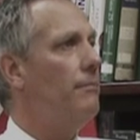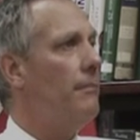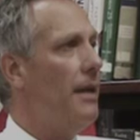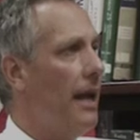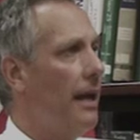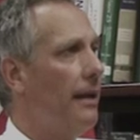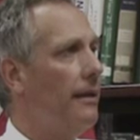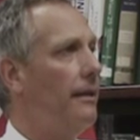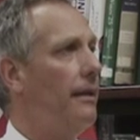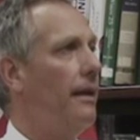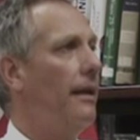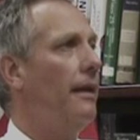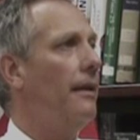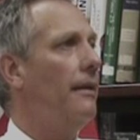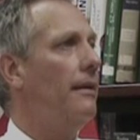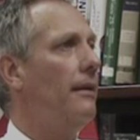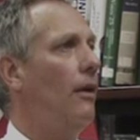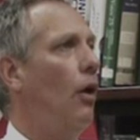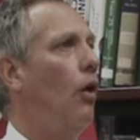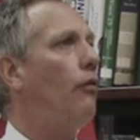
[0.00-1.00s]
met
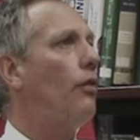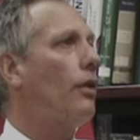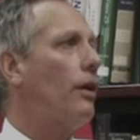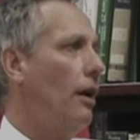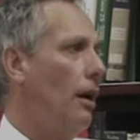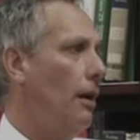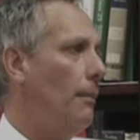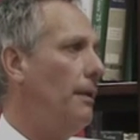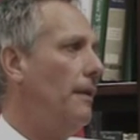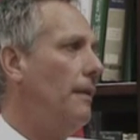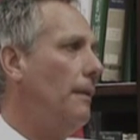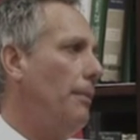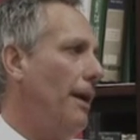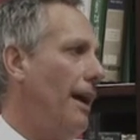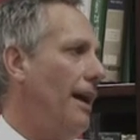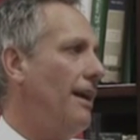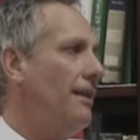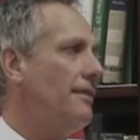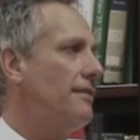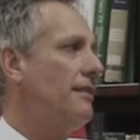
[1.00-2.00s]
and overcome in the
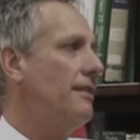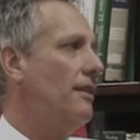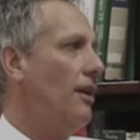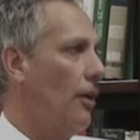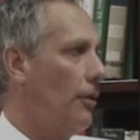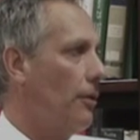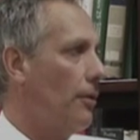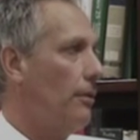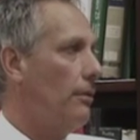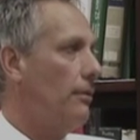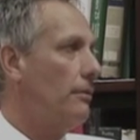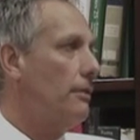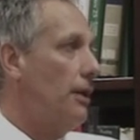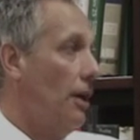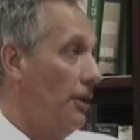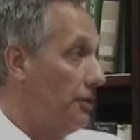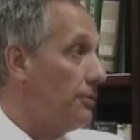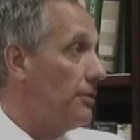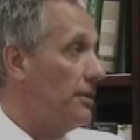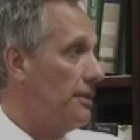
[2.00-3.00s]
past in other
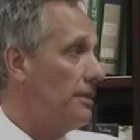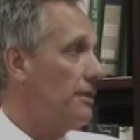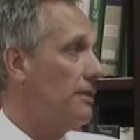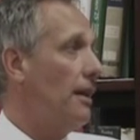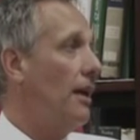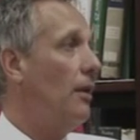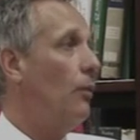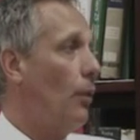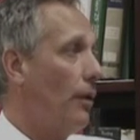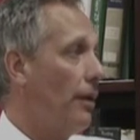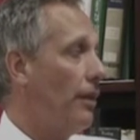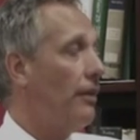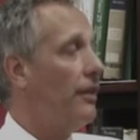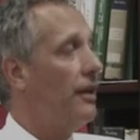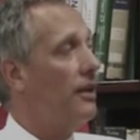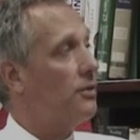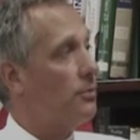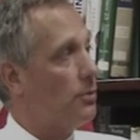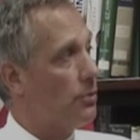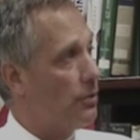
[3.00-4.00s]
countries. And one of the
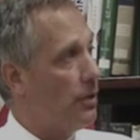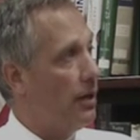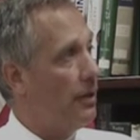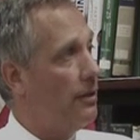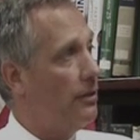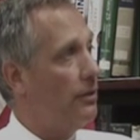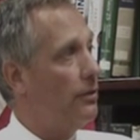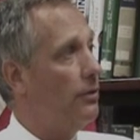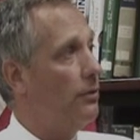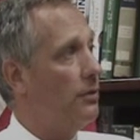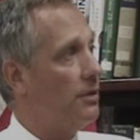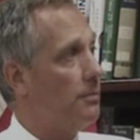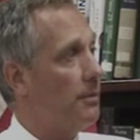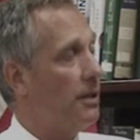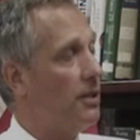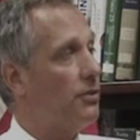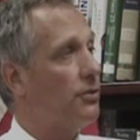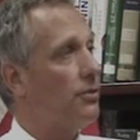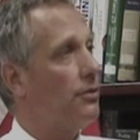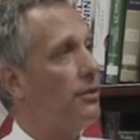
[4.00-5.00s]
things we're trying to do is
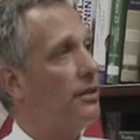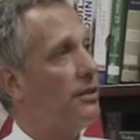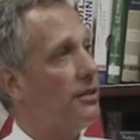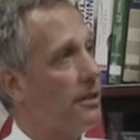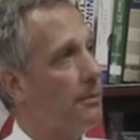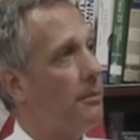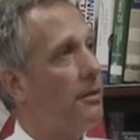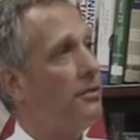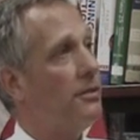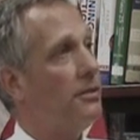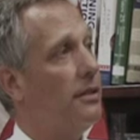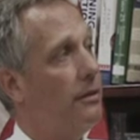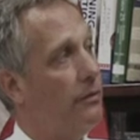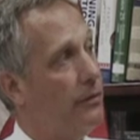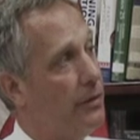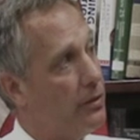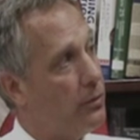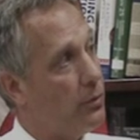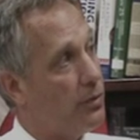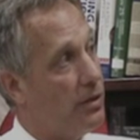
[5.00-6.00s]
make sure that some of those
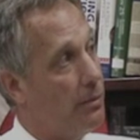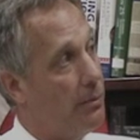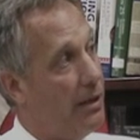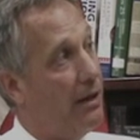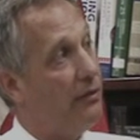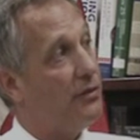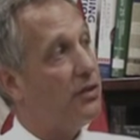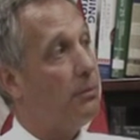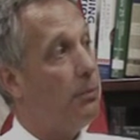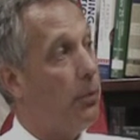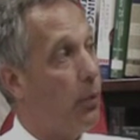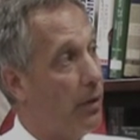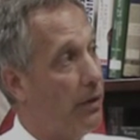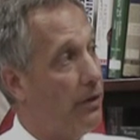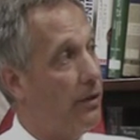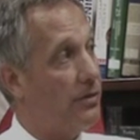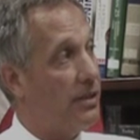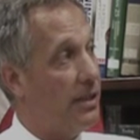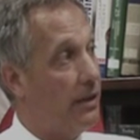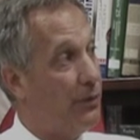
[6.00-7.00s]
individuals that may have supported
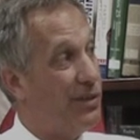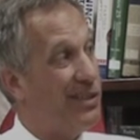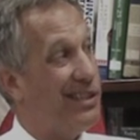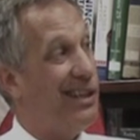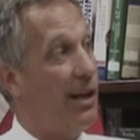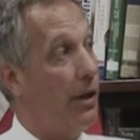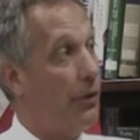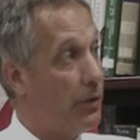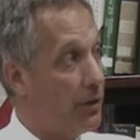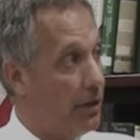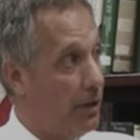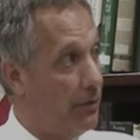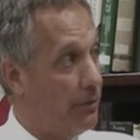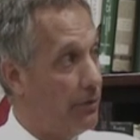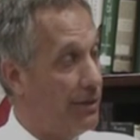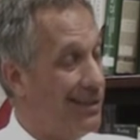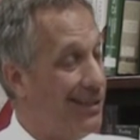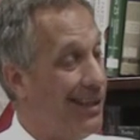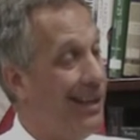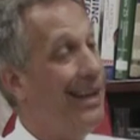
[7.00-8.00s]
those efforts in other
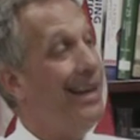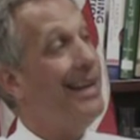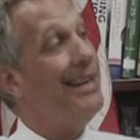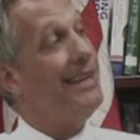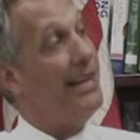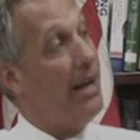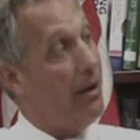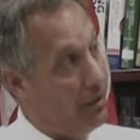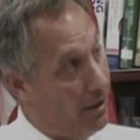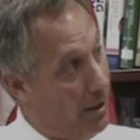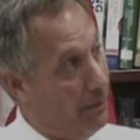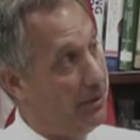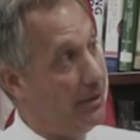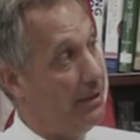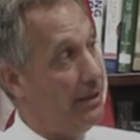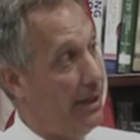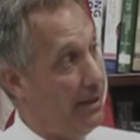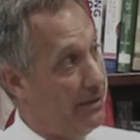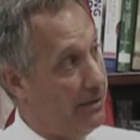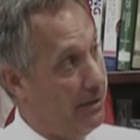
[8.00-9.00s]
countries now come to
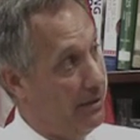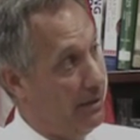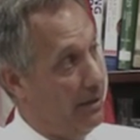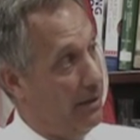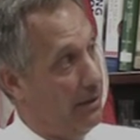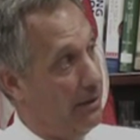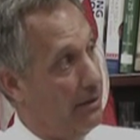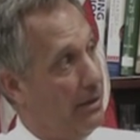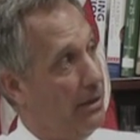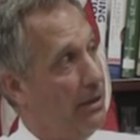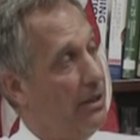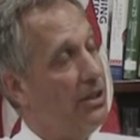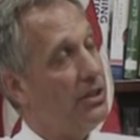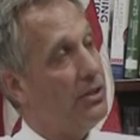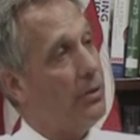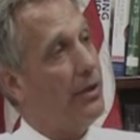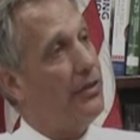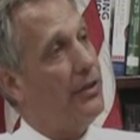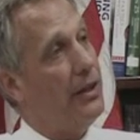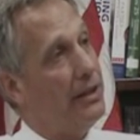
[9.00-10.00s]
Tanzania.
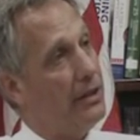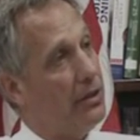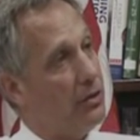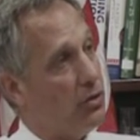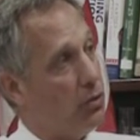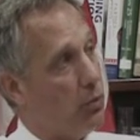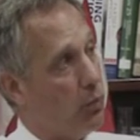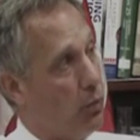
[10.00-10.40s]
So I think there's a